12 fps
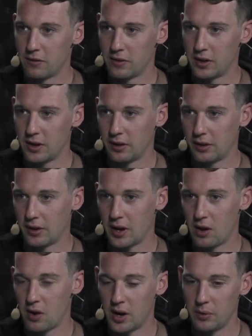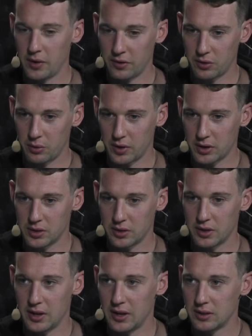for how hard we have to work
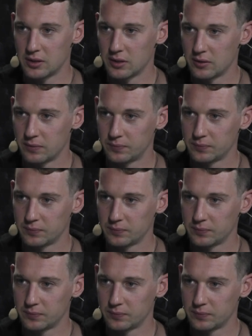during the days.